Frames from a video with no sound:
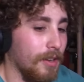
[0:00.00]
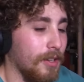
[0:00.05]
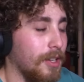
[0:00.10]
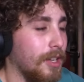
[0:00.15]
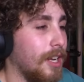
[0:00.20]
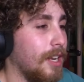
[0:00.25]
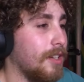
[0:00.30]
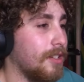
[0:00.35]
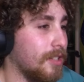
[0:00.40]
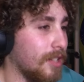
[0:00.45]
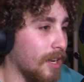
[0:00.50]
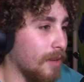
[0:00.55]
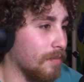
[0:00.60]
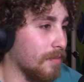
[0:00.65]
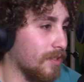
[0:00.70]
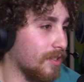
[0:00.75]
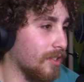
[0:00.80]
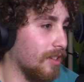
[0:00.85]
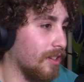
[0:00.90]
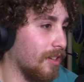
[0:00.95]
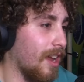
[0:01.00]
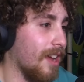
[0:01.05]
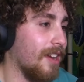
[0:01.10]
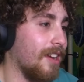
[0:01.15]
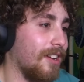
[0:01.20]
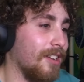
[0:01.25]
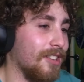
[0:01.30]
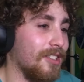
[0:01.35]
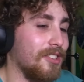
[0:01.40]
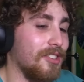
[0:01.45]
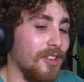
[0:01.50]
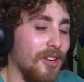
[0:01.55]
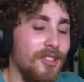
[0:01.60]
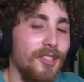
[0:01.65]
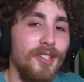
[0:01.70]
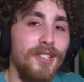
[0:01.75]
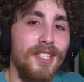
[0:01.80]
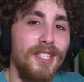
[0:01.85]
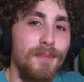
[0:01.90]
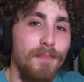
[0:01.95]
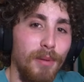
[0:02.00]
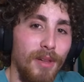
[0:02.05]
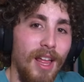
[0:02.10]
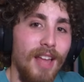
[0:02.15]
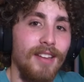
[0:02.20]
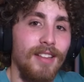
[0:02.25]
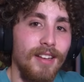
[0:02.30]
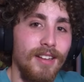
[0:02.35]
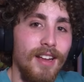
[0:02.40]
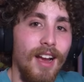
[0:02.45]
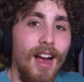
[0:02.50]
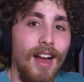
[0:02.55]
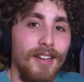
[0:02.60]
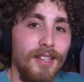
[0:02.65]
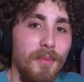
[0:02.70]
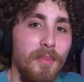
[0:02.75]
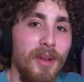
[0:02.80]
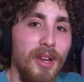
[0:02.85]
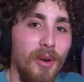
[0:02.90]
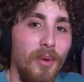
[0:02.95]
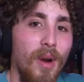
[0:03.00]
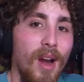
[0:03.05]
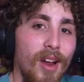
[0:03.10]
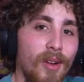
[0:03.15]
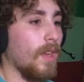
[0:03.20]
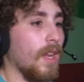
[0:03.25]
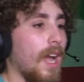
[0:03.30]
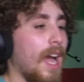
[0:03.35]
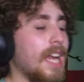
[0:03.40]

He seems like such a splendid guy to be around.